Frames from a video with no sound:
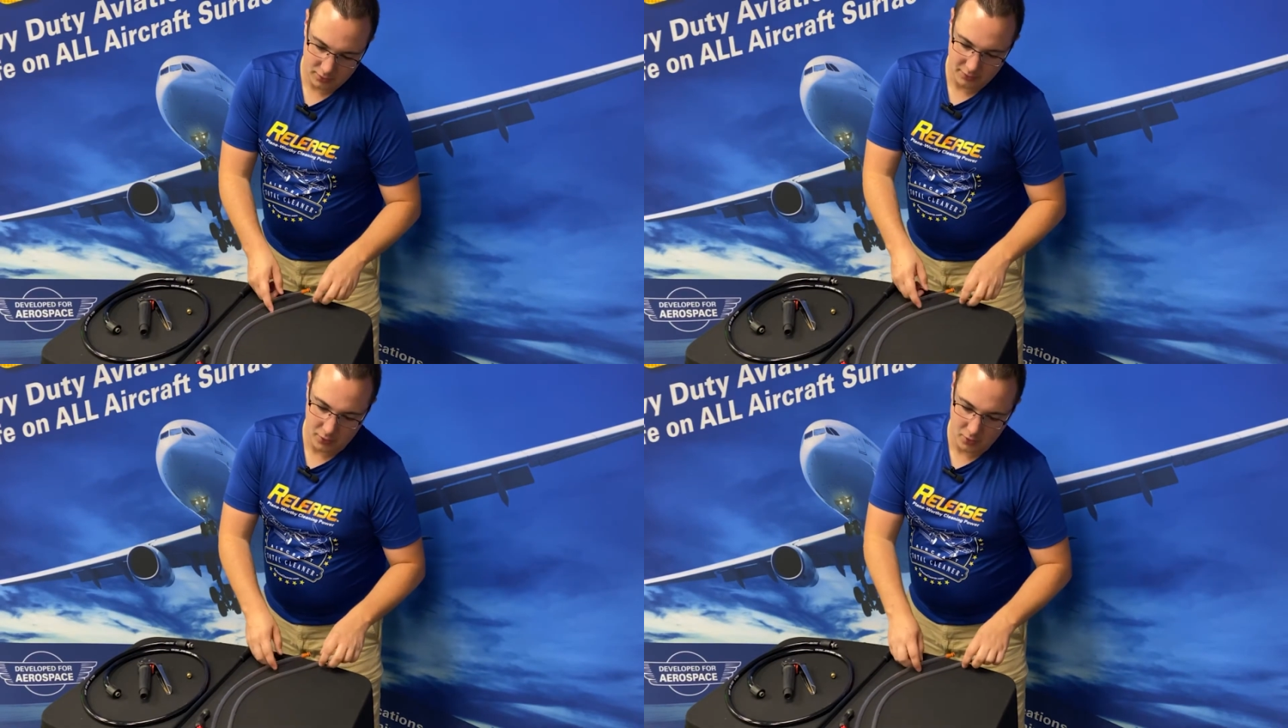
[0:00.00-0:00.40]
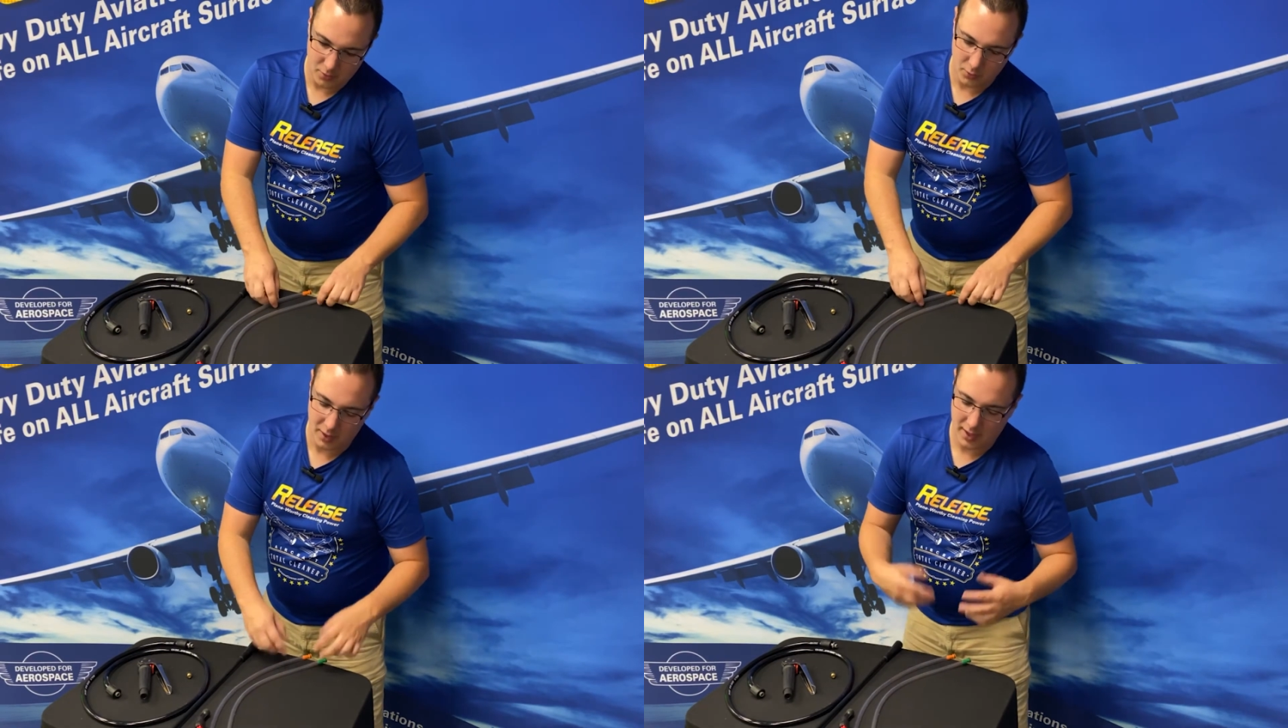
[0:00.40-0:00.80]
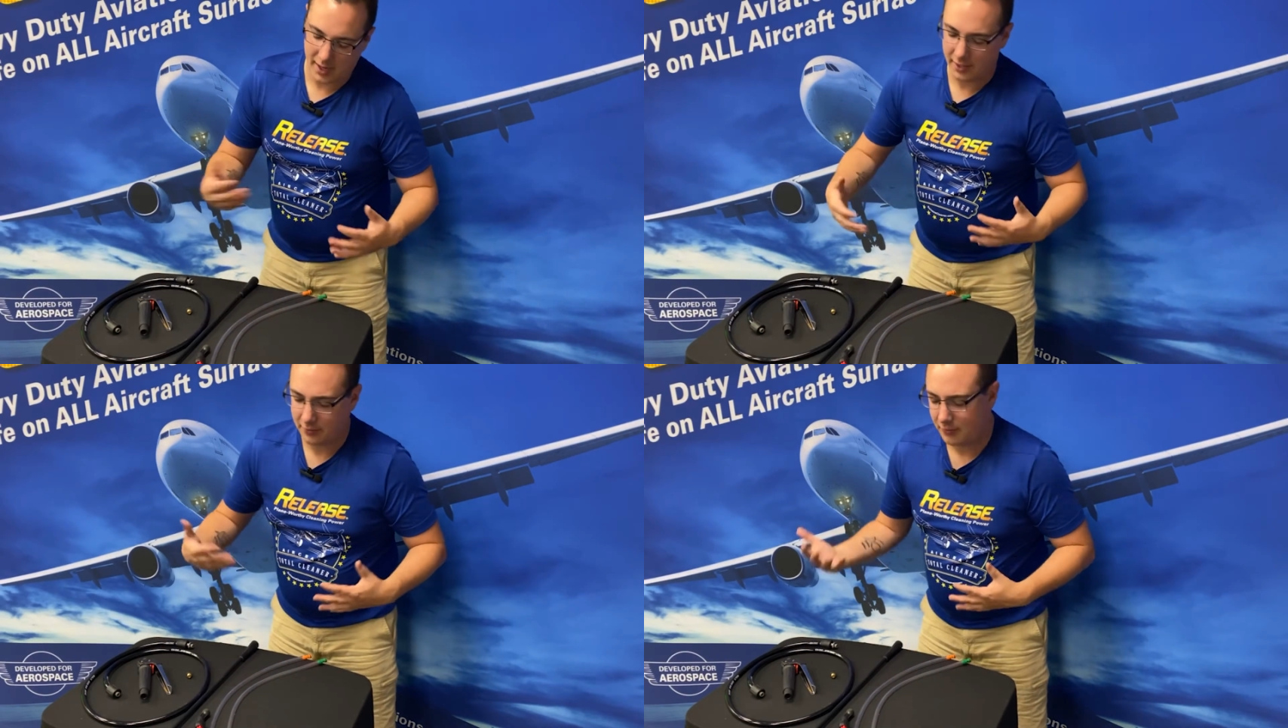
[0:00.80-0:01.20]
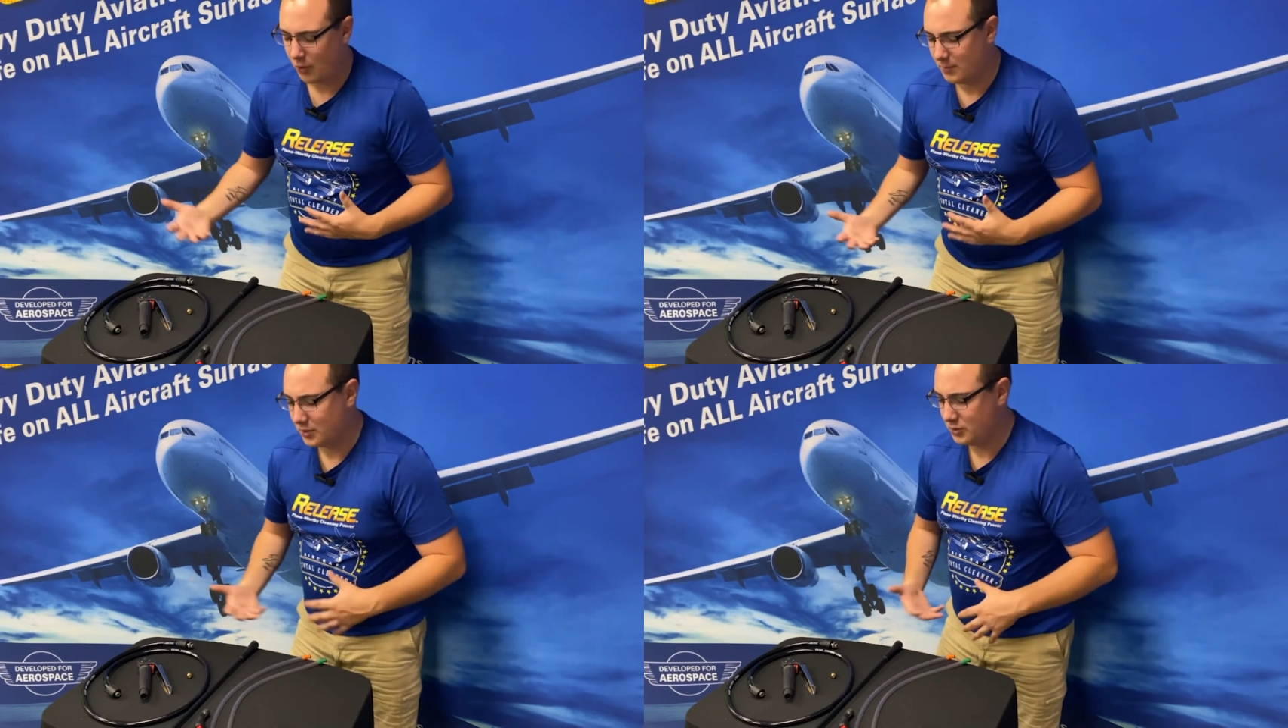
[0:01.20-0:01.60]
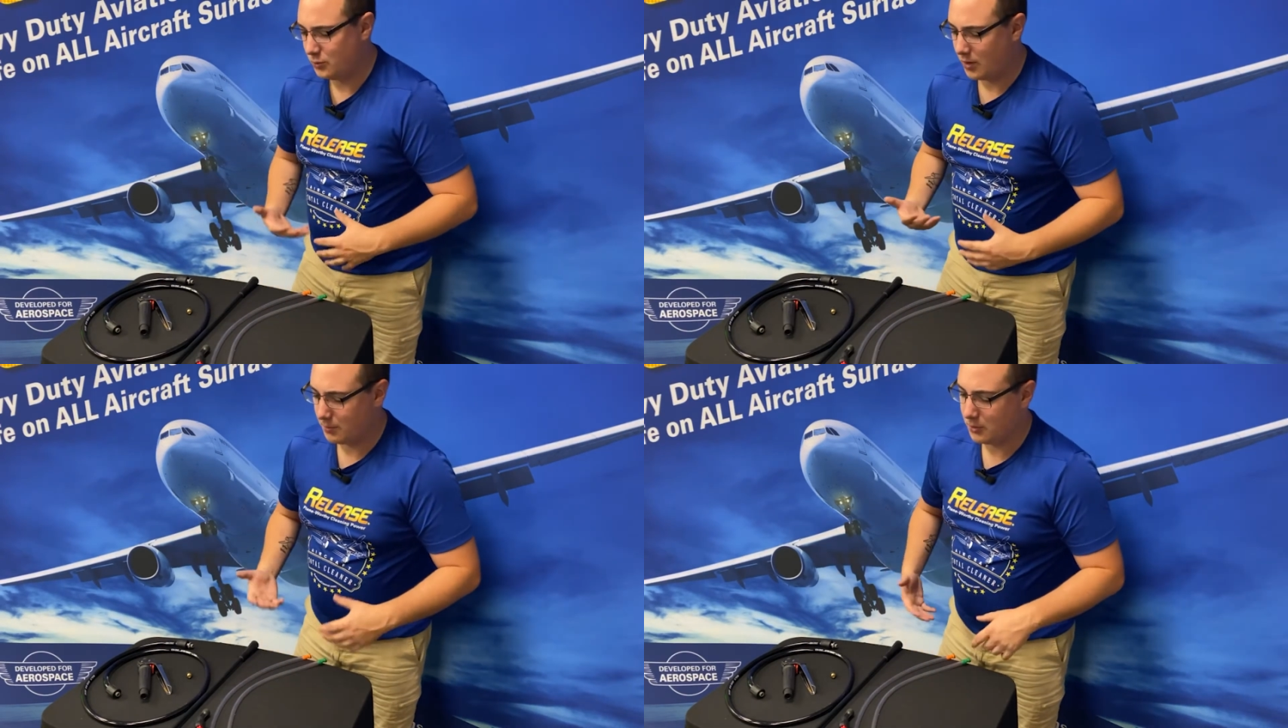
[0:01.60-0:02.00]
foam or what kind of foam that you
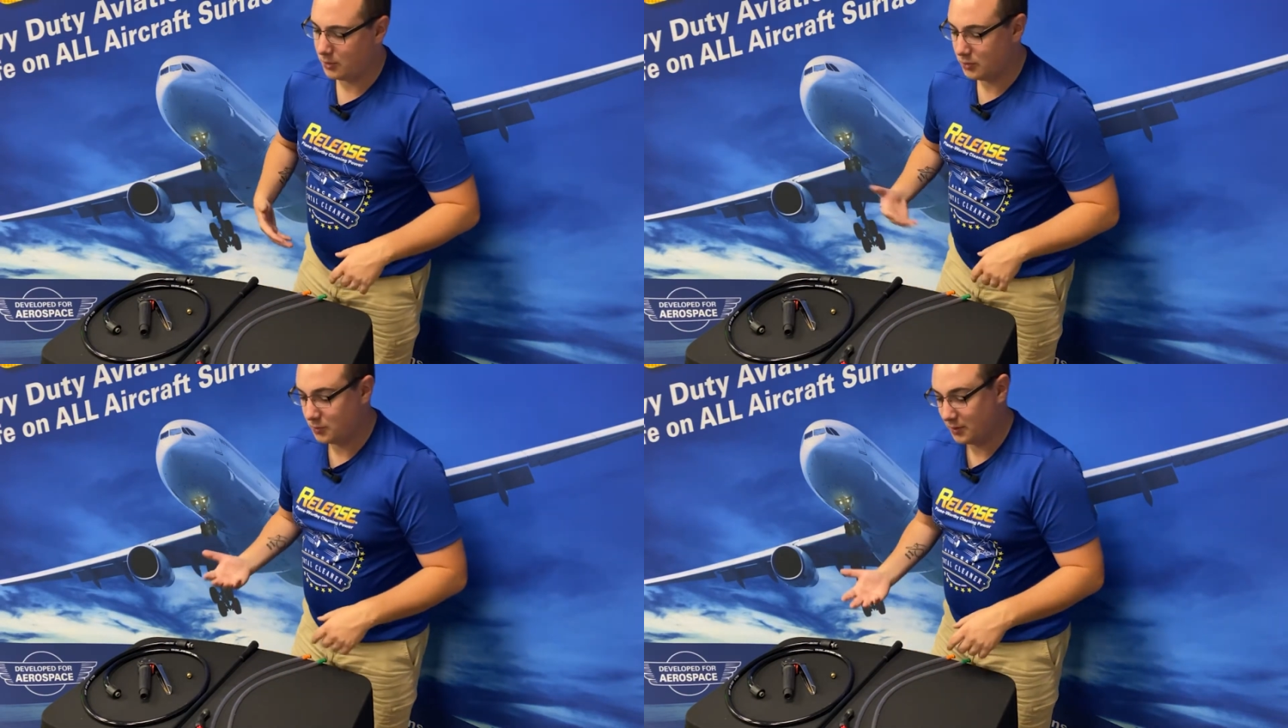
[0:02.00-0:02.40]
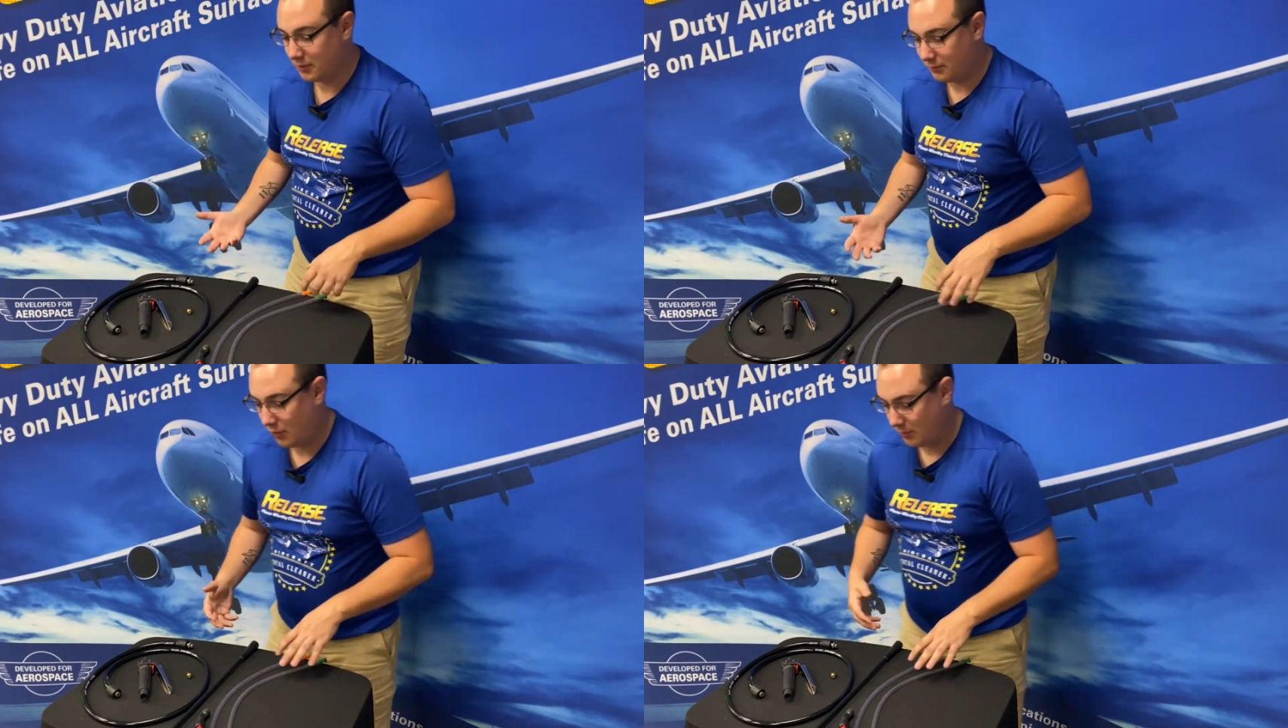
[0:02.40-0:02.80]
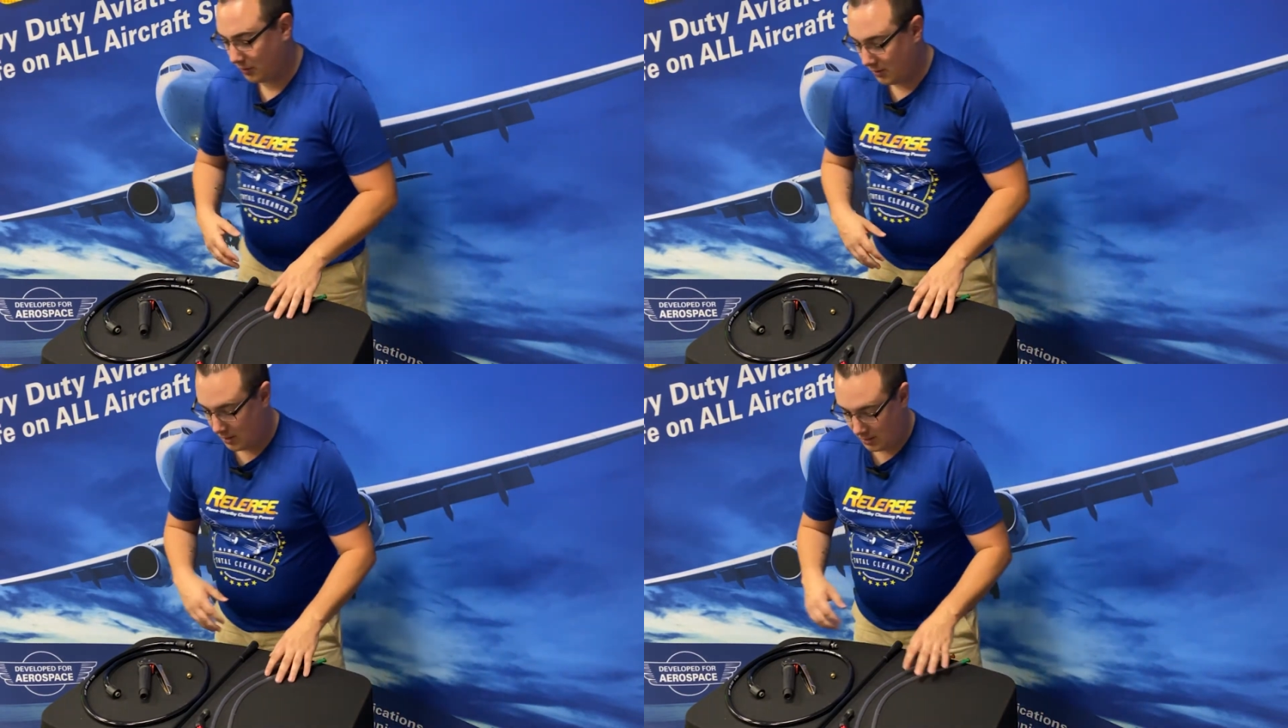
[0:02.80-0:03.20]
want to produce with the foamer.